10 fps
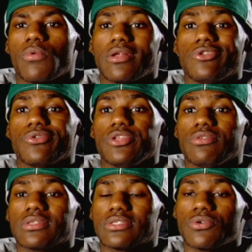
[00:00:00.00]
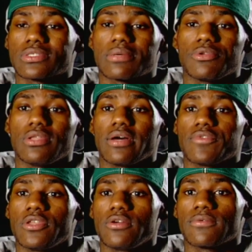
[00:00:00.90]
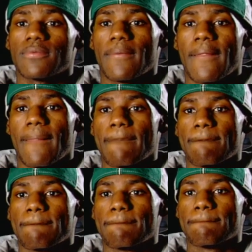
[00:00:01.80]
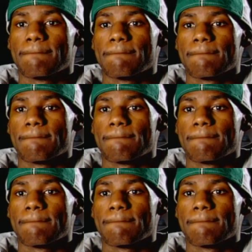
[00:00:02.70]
by doing something you love to do. Do